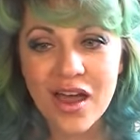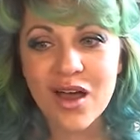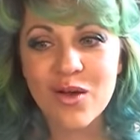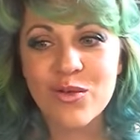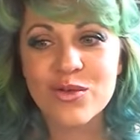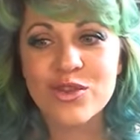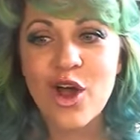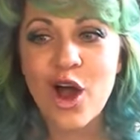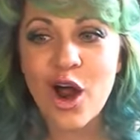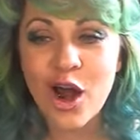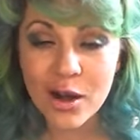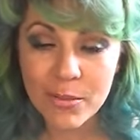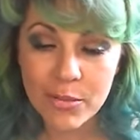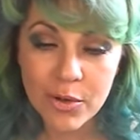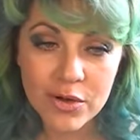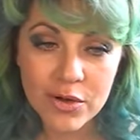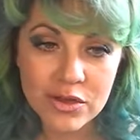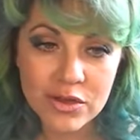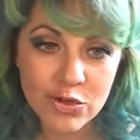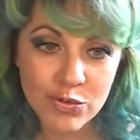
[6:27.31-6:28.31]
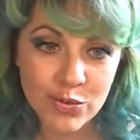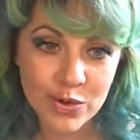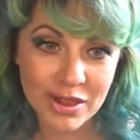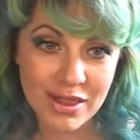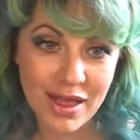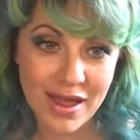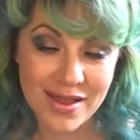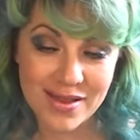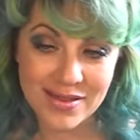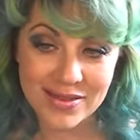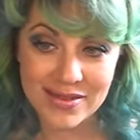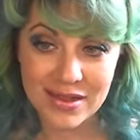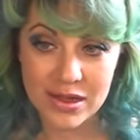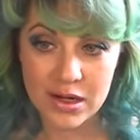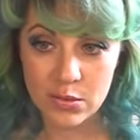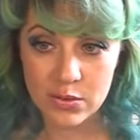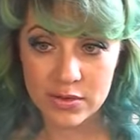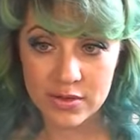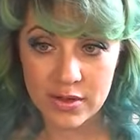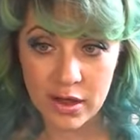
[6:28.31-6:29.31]
I was heartbroken to realize that
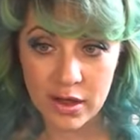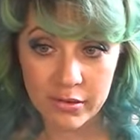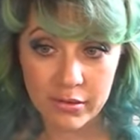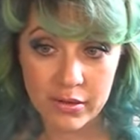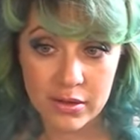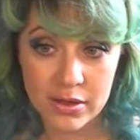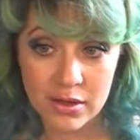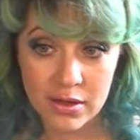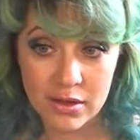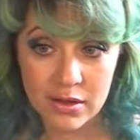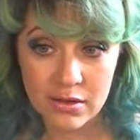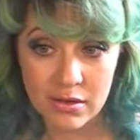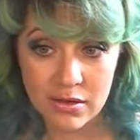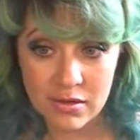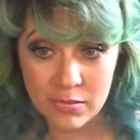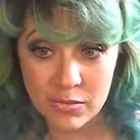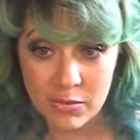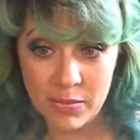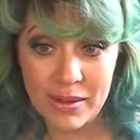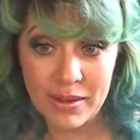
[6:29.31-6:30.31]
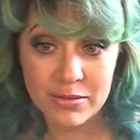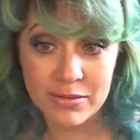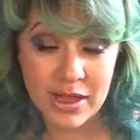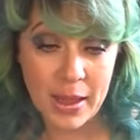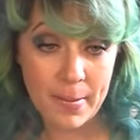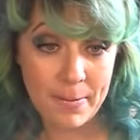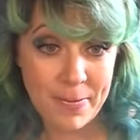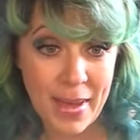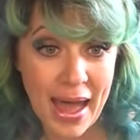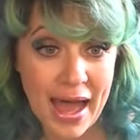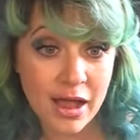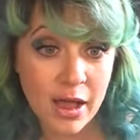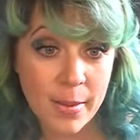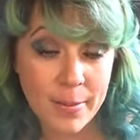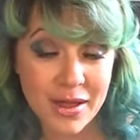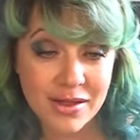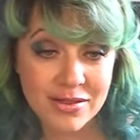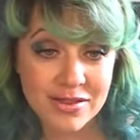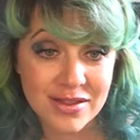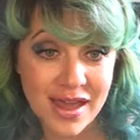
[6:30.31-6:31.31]
I was not going to be able to get back on
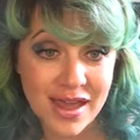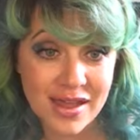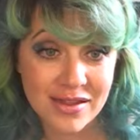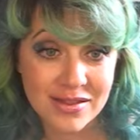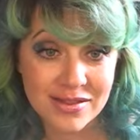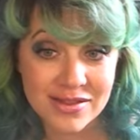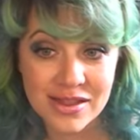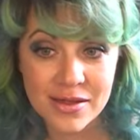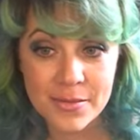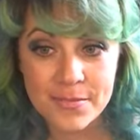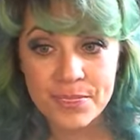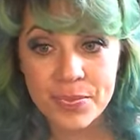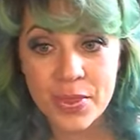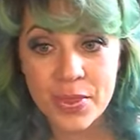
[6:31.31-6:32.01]
my skates